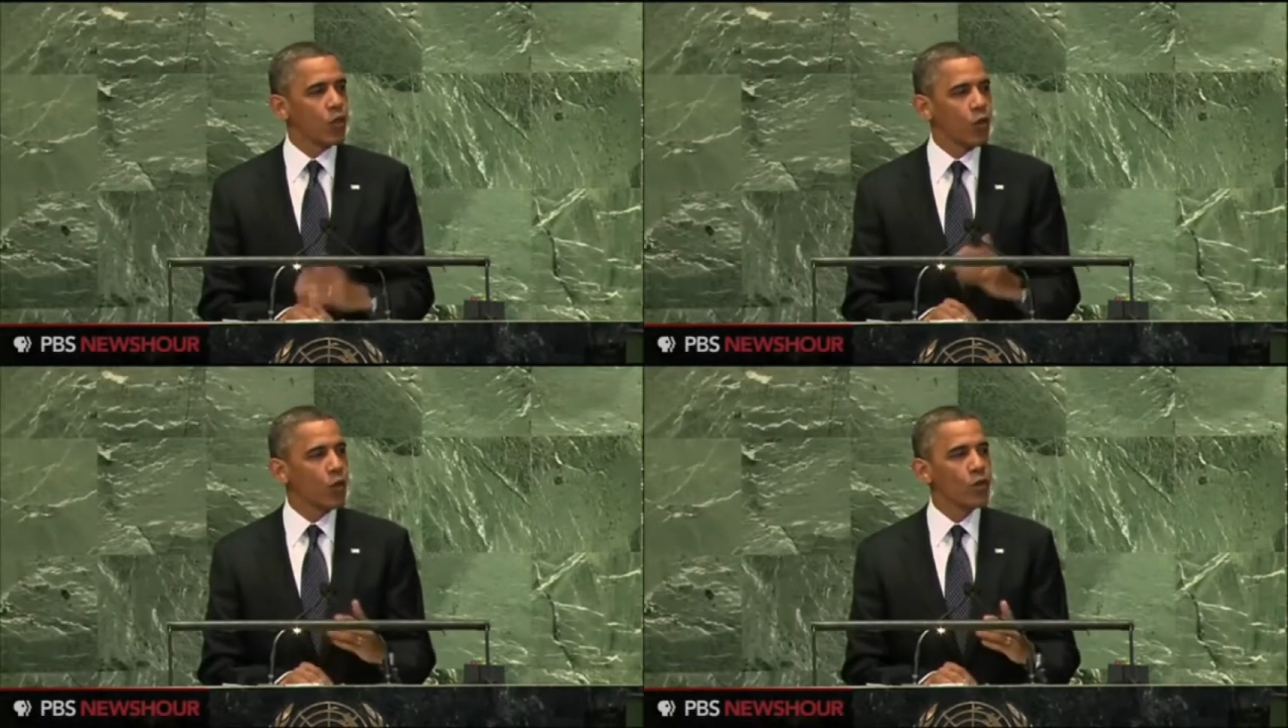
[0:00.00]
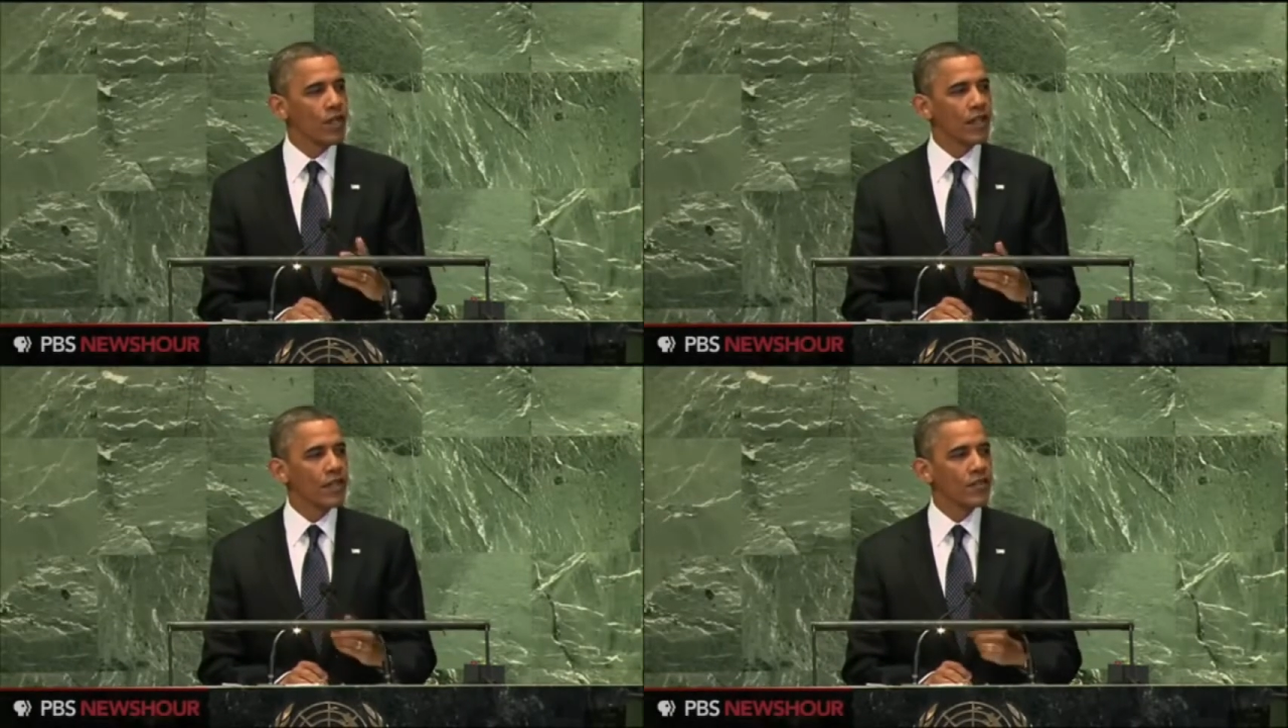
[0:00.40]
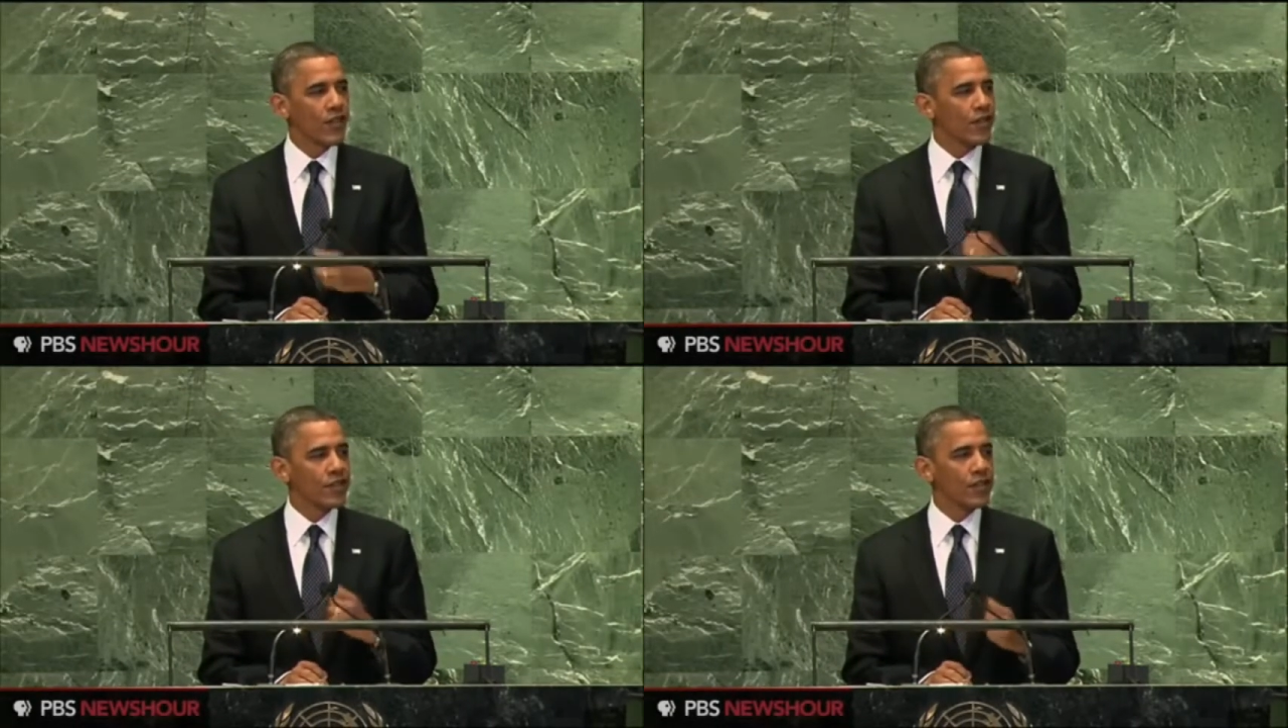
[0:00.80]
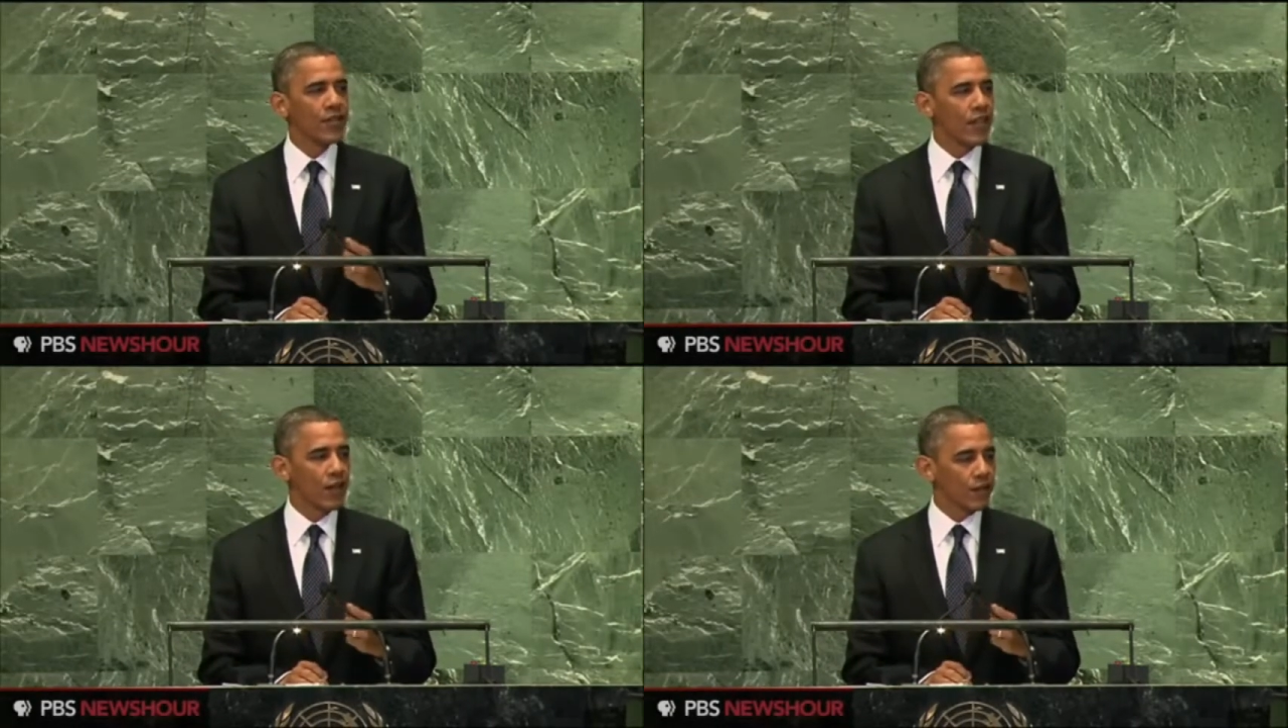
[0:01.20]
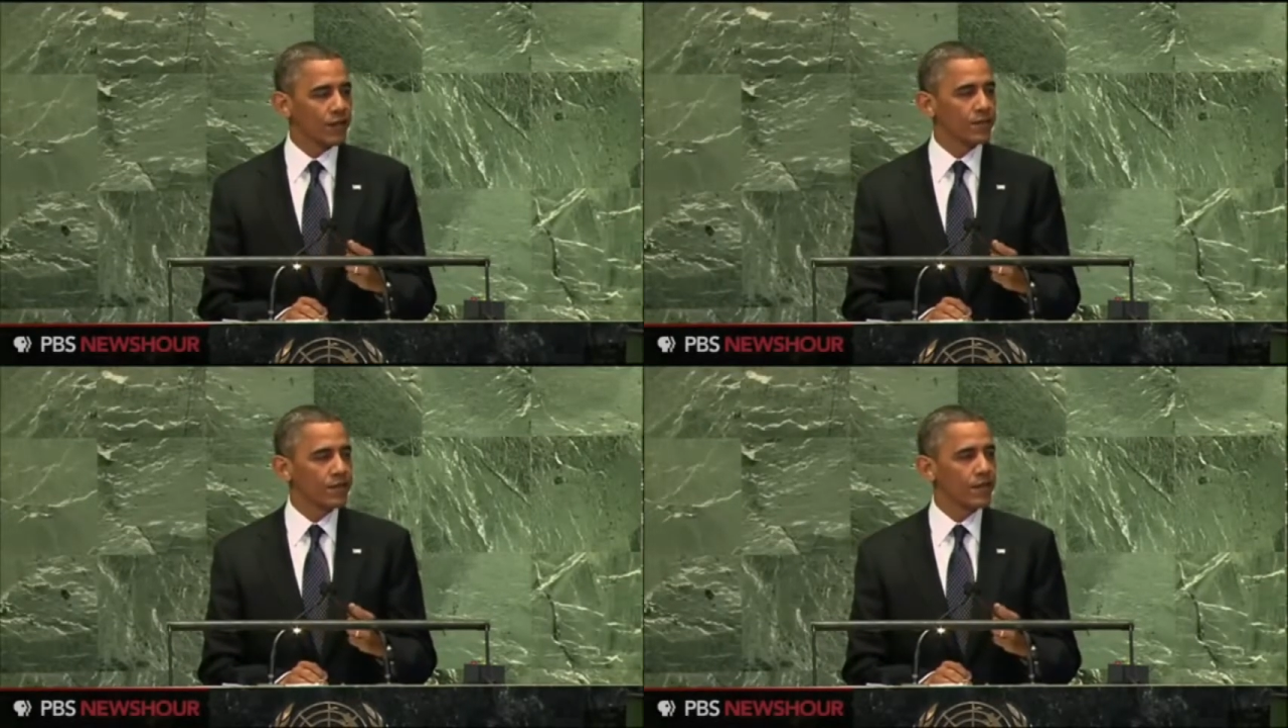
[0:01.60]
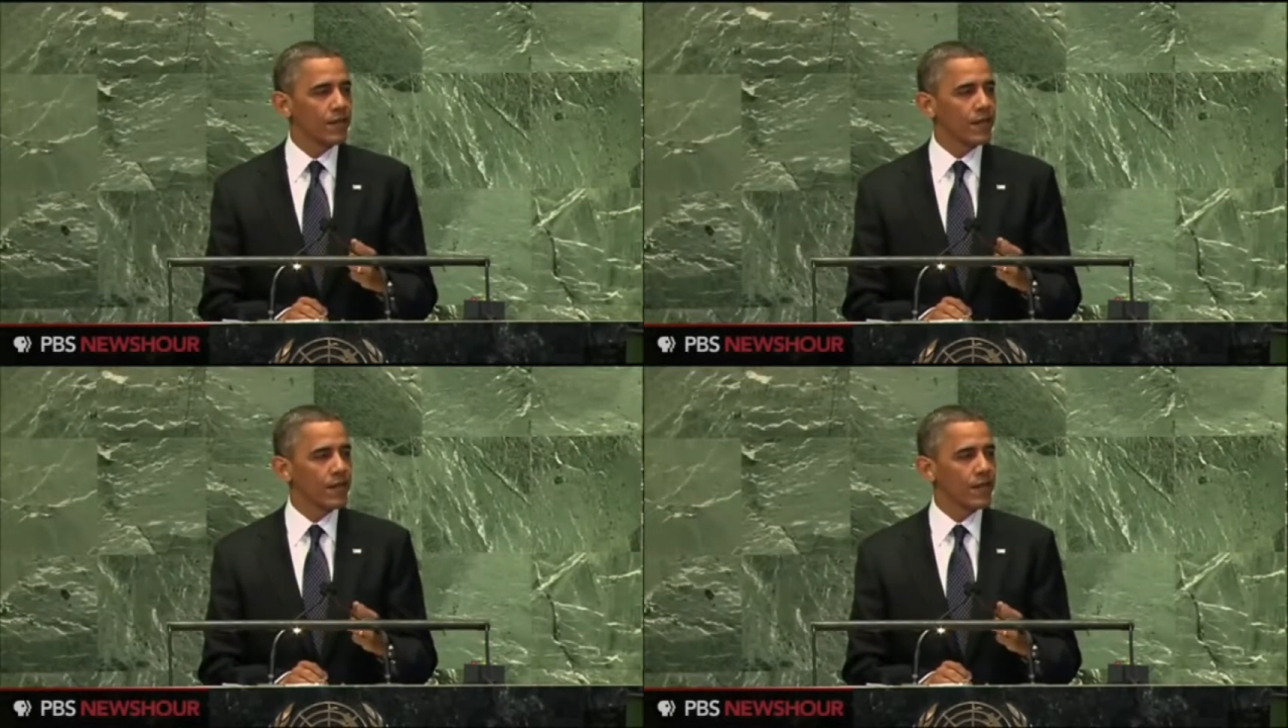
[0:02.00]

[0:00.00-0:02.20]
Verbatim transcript: It was a crude and disgusting video,